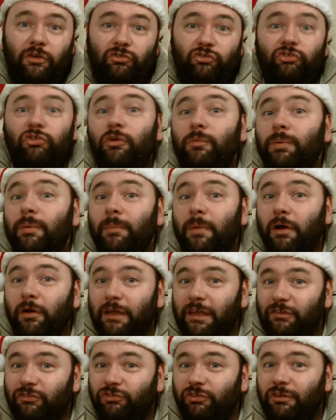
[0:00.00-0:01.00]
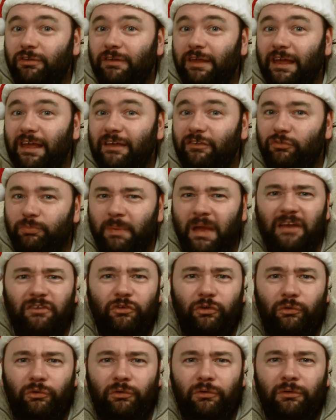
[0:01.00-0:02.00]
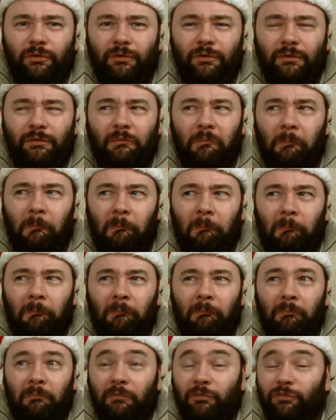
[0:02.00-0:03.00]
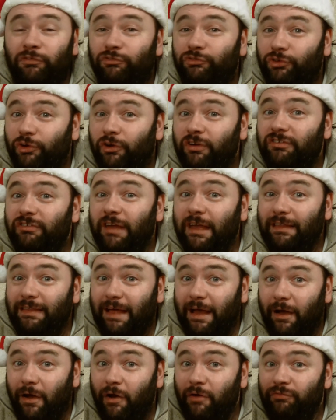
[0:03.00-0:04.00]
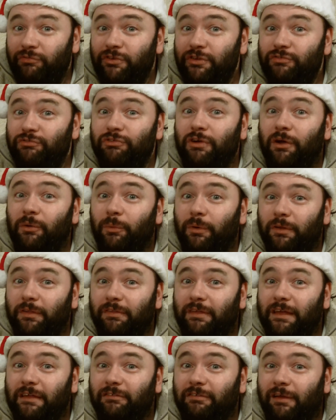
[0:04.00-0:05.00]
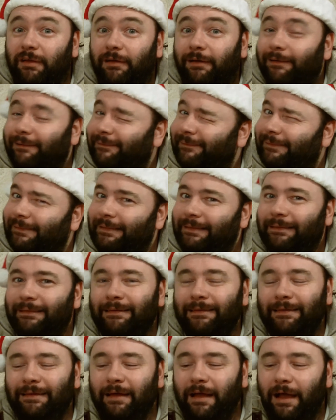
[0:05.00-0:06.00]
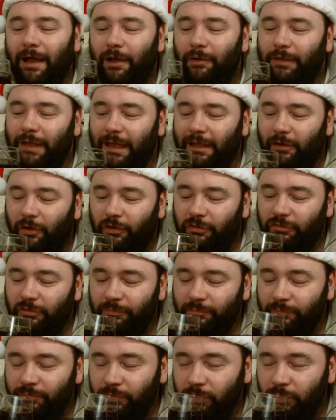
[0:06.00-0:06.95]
Supermarket Sunday special. Try saying that after you've drunk one of these. Okay, guys.